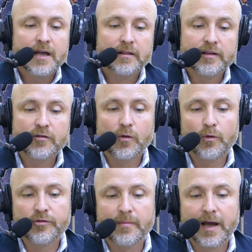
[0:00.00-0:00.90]
Lisa
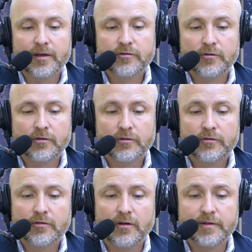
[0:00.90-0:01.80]
holds a
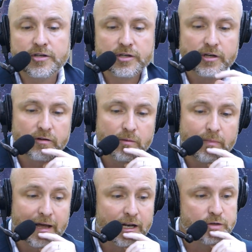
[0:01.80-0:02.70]
Master's of Engineering
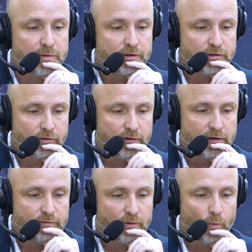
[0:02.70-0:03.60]
Management degree
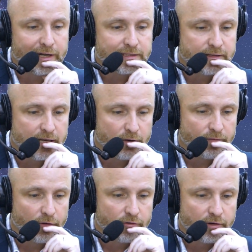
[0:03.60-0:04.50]
from Wayne State
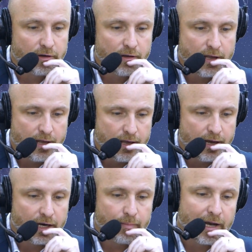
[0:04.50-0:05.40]
University
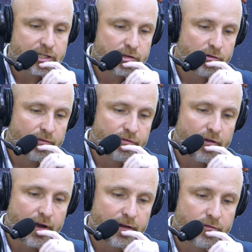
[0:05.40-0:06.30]
and a Bachelor of
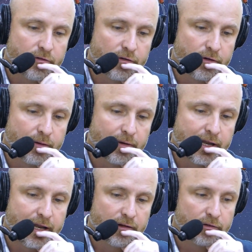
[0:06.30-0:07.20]
Science degree in
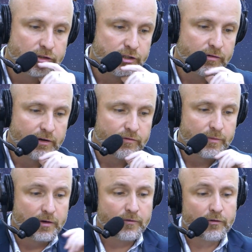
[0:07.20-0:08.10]
Mechanical Engineering from
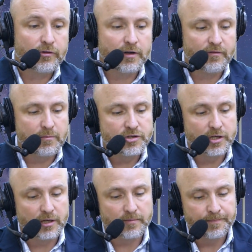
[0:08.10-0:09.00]
the University of
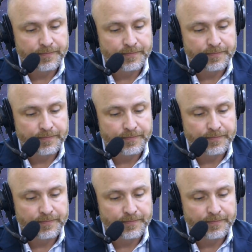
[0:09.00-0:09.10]
Michigan.